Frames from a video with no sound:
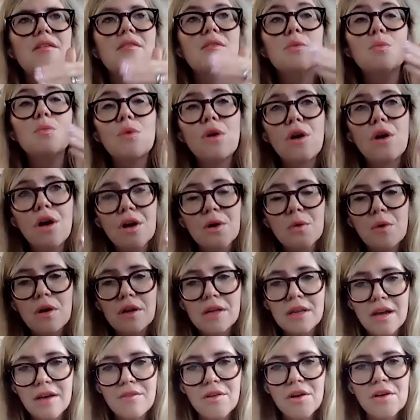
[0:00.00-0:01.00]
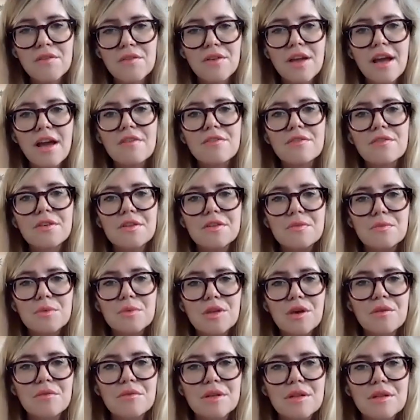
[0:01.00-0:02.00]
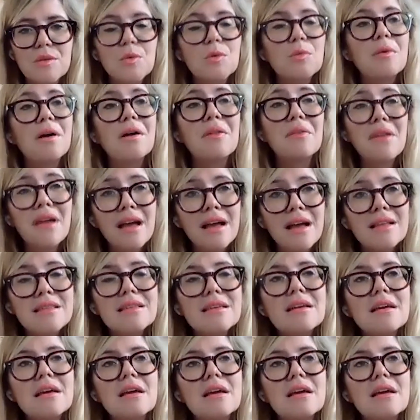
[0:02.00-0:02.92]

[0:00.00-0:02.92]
to work while you have IVF, because we don't really talk about that.